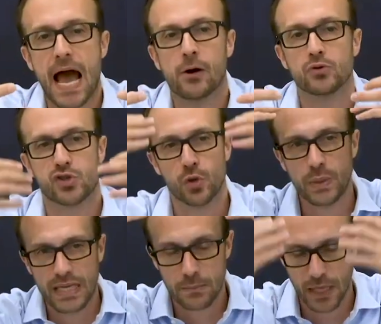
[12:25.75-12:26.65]
out so
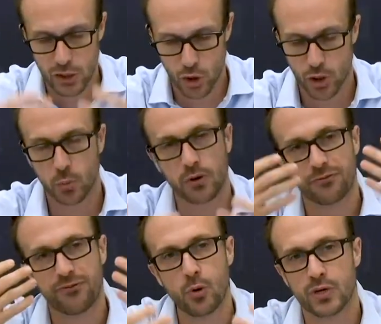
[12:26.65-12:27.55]
we can make sure that we're
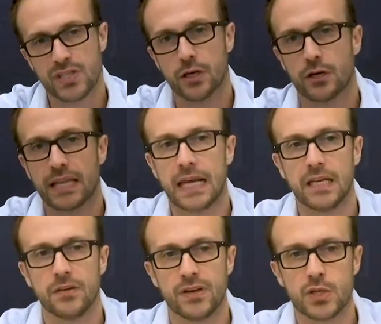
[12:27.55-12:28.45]
focusing on that
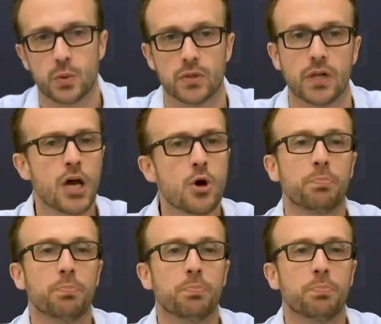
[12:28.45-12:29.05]
individual,